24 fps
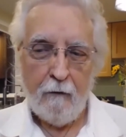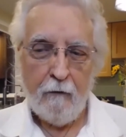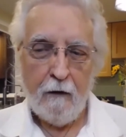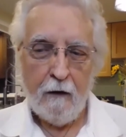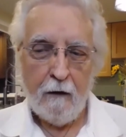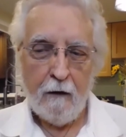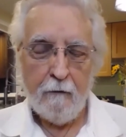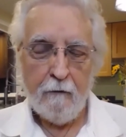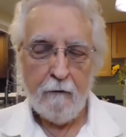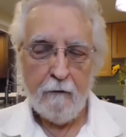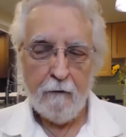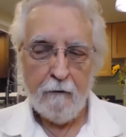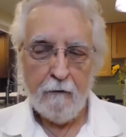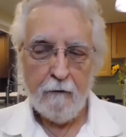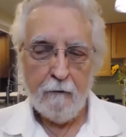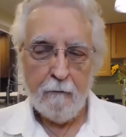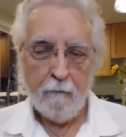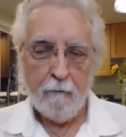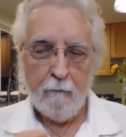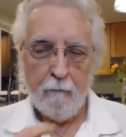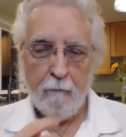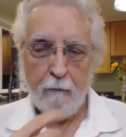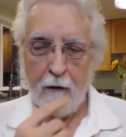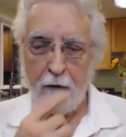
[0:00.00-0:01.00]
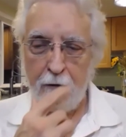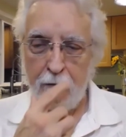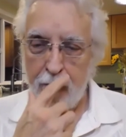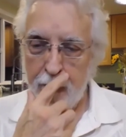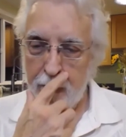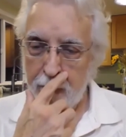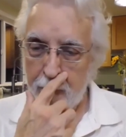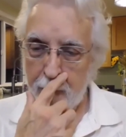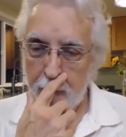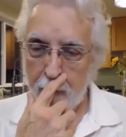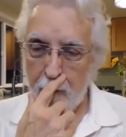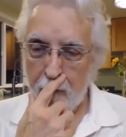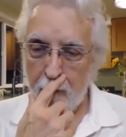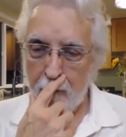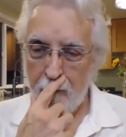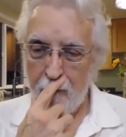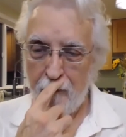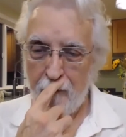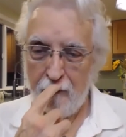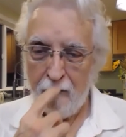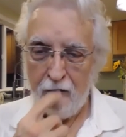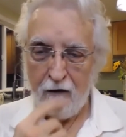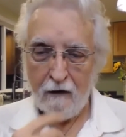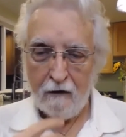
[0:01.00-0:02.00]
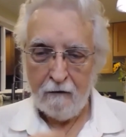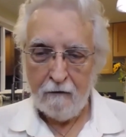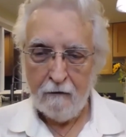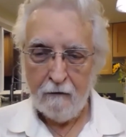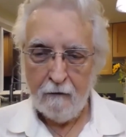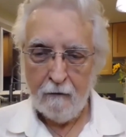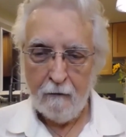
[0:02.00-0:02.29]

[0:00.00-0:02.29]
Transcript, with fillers: then make sure that